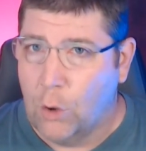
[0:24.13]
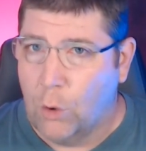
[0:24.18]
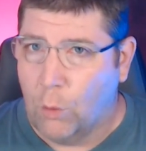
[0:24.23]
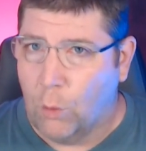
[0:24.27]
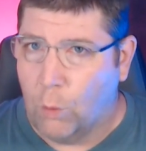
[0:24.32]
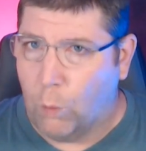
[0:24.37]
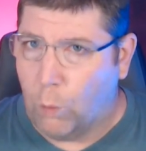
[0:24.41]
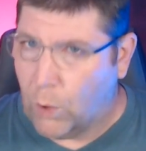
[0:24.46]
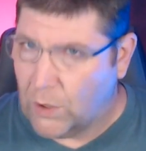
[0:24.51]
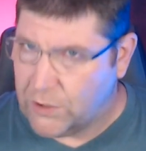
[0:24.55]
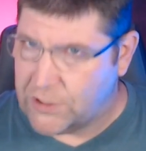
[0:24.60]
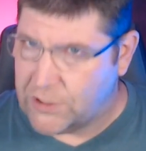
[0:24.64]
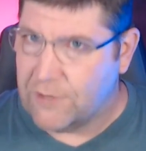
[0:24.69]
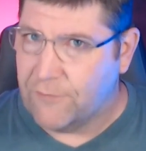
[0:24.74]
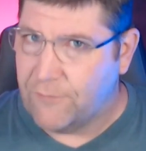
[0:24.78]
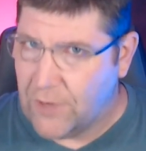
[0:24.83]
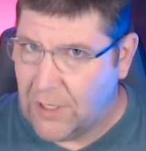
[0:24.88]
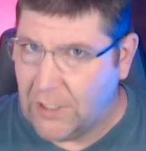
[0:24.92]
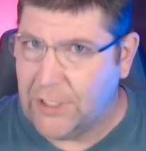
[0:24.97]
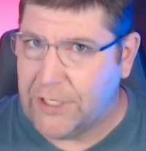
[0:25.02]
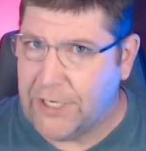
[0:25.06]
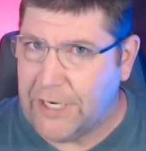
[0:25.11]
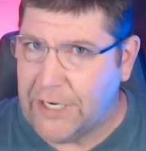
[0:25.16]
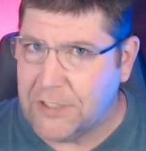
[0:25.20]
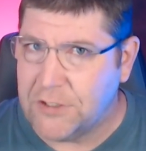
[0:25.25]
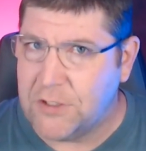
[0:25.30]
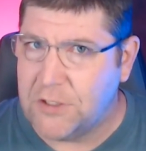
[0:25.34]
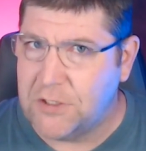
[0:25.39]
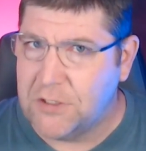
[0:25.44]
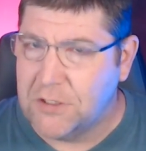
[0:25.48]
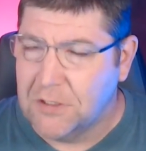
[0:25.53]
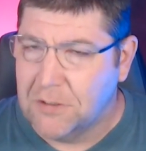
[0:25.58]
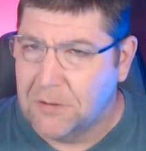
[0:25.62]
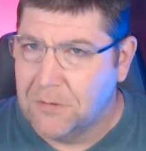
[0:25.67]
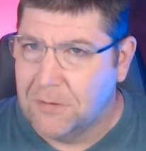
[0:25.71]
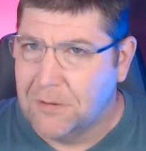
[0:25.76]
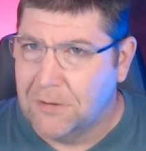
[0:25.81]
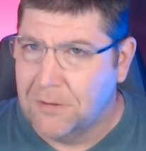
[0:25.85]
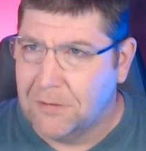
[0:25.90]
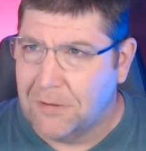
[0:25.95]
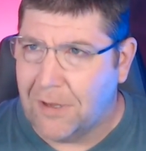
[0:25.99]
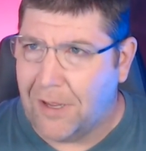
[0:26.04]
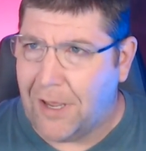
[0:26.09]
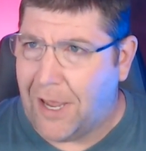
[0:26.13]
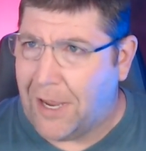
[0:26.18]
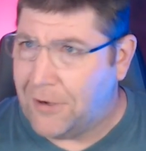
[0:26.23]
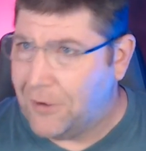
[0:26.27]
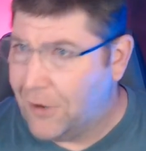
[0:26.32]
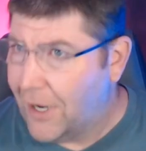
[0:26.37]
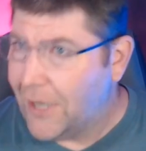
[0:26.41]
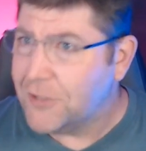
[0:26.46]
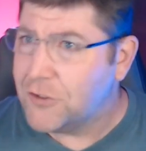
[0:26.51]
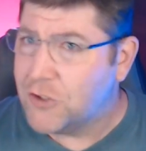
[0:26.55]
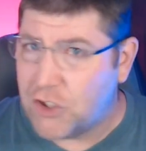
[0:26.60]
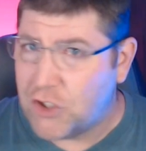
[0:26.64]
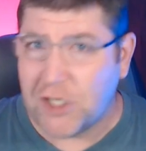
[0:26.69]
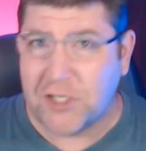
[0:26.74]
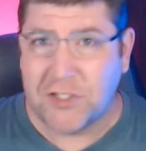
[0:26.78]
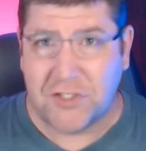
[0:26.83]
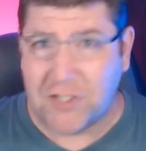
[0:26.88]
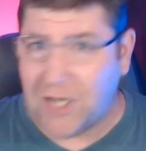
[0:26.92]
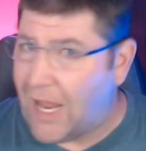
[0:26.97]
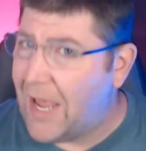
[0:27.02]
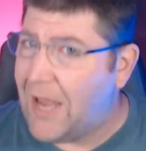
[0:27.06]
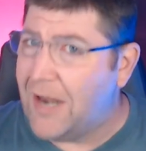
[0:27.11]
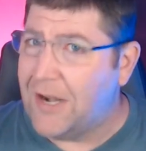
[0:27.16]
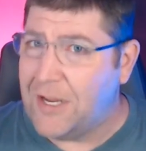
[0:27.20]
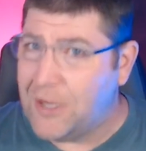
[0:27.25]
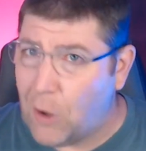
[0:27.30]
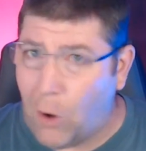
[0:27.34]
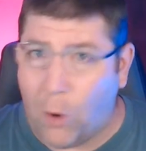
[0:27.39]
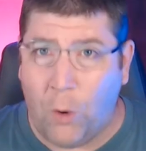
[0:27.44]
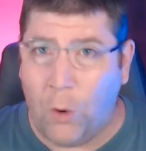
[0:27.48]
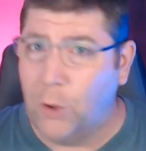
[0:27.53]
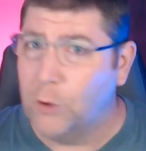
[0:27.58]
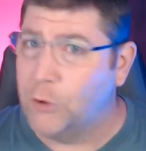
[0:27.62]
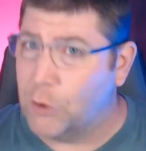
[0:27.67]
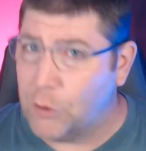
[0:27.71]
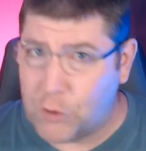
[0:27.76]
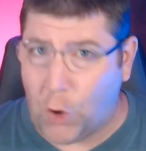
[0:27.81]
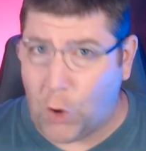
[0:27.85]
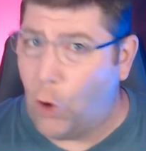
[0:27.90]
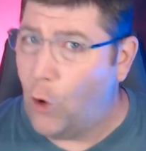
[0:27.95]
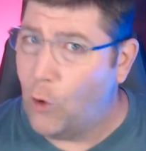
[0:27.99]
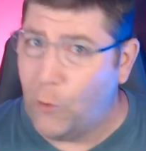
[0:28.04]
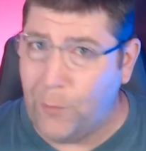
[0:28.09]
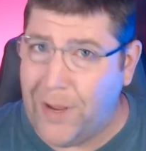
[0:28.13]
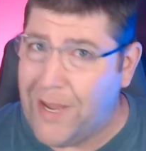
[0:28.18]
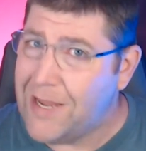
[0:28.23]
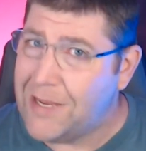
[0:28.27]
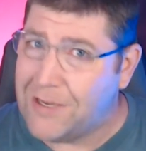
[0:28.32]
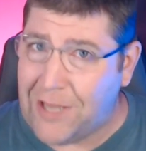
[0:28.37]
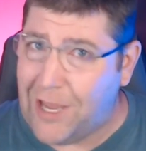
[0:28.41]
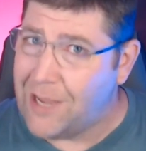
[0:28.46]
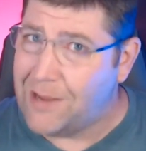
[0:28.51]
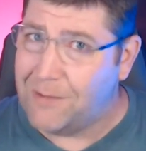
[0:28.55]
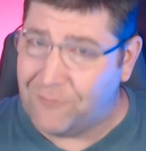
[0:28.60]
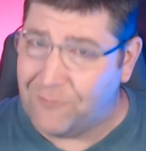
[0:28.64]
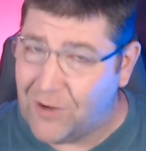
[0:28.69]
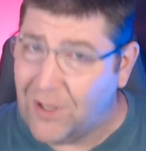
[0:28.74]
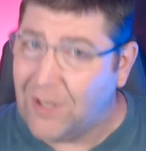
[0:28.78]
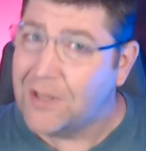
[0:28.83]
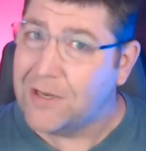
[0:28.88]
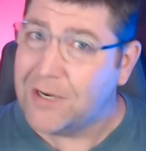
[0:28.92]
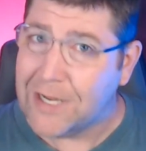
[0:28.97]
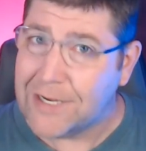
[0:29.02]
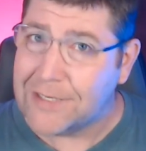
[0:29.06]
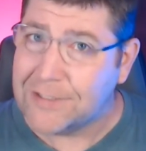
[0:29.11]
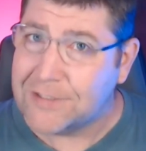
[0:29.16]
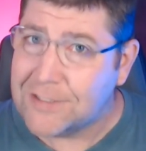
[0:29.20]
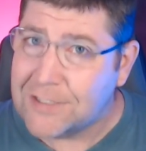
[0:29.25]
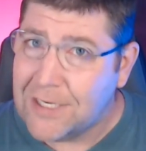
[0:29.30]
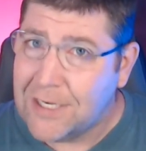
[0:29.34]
was the Villainess. And not just any old Otome game Villainess,